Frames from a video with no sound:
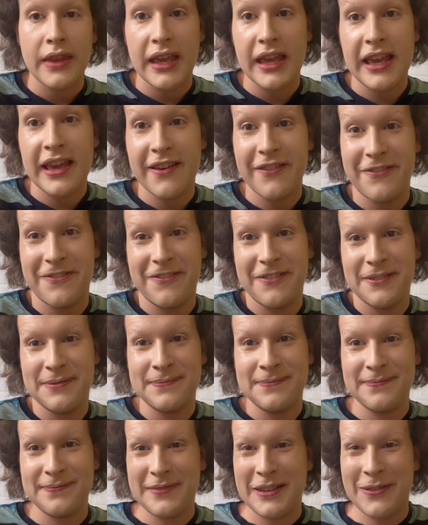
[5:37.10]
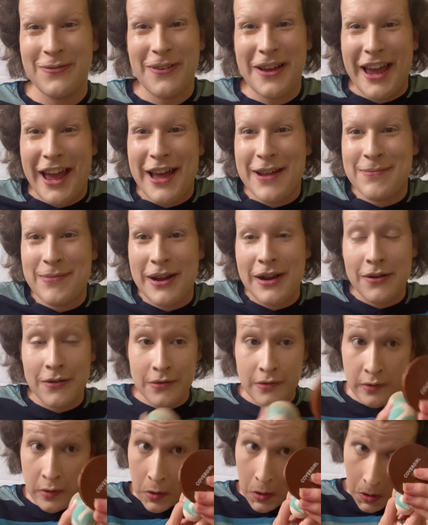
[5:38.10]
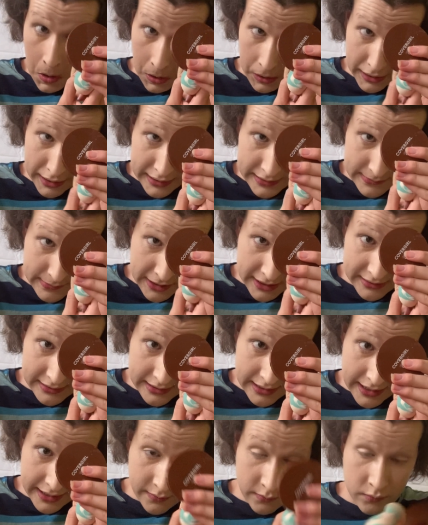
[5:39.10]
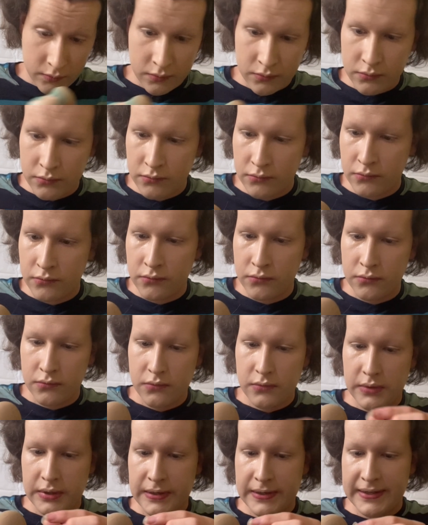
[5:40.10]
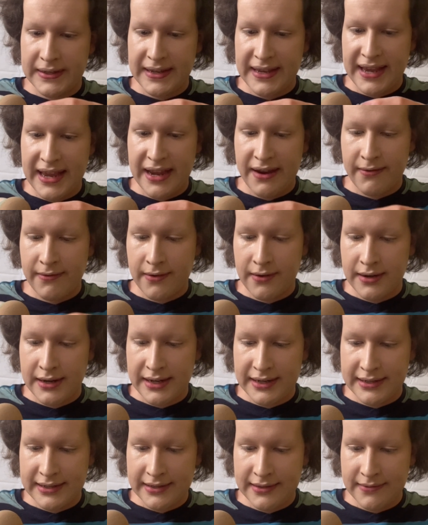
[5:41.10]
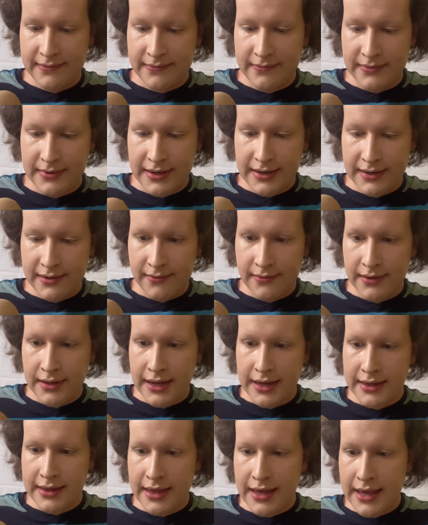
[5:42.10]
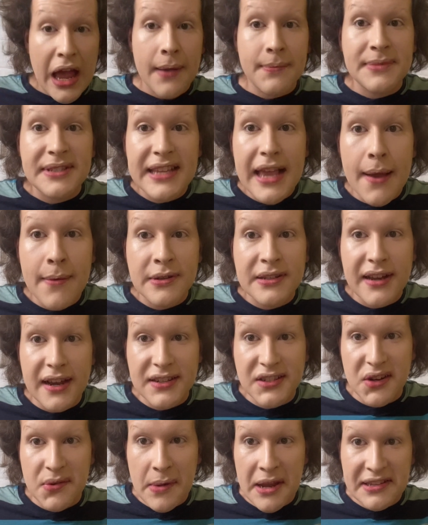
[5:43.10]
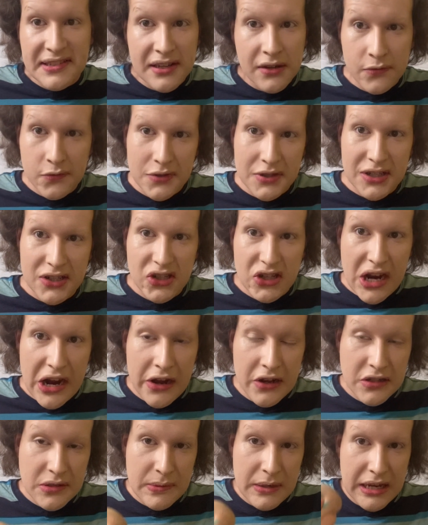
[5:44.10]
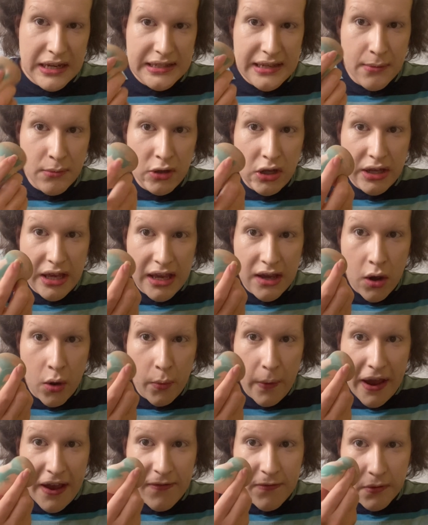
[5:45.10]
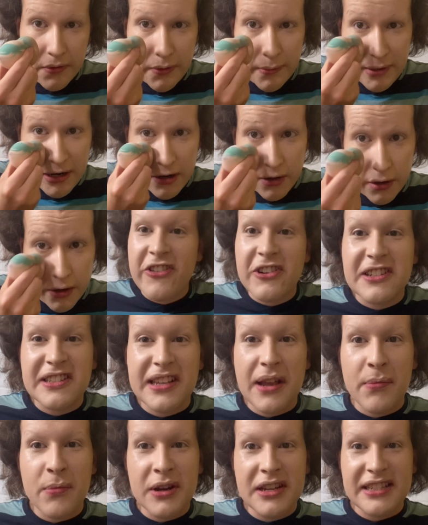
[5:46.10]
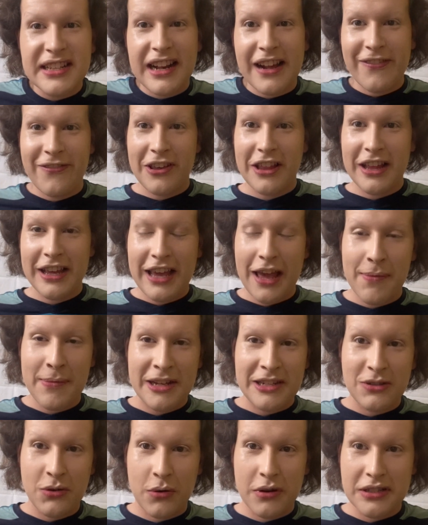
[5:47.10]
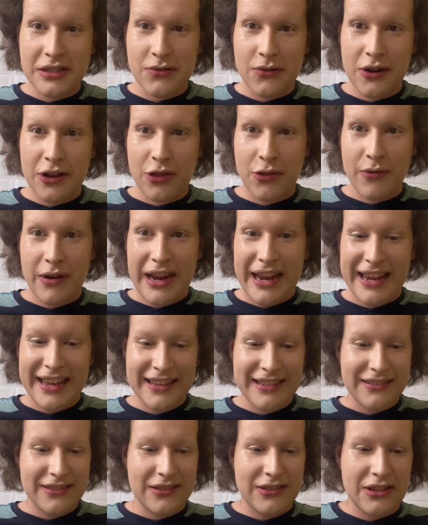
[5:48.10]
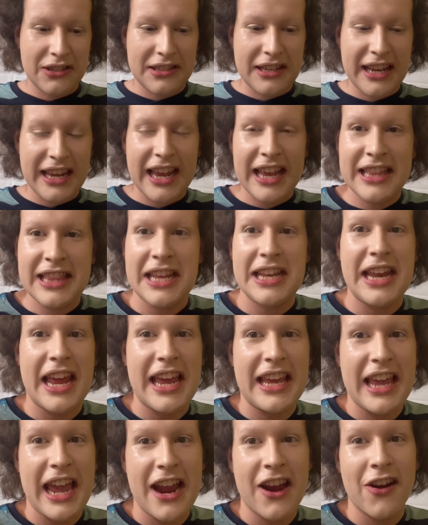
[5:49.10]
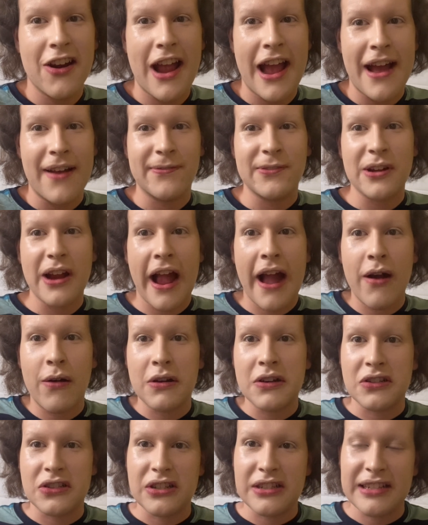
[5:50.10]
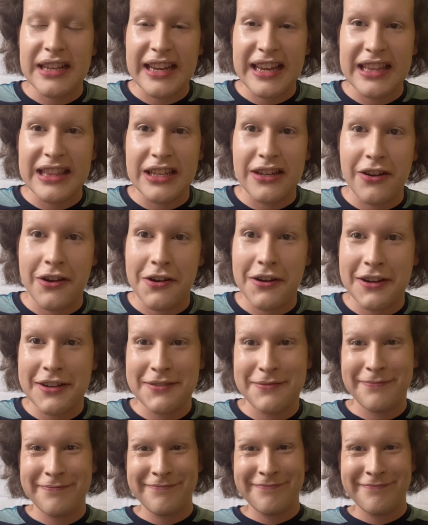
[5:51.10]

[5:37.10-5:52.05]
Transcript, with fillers: if if I had my own cosmetics line. There's a hair on it. I don't like that. I'm sabotaging myself with this challenge because I'm looking away from the mirror. For some reason, I feel like I'm in Toy Story 3, just like in the daycare, after hours, just like in the dark.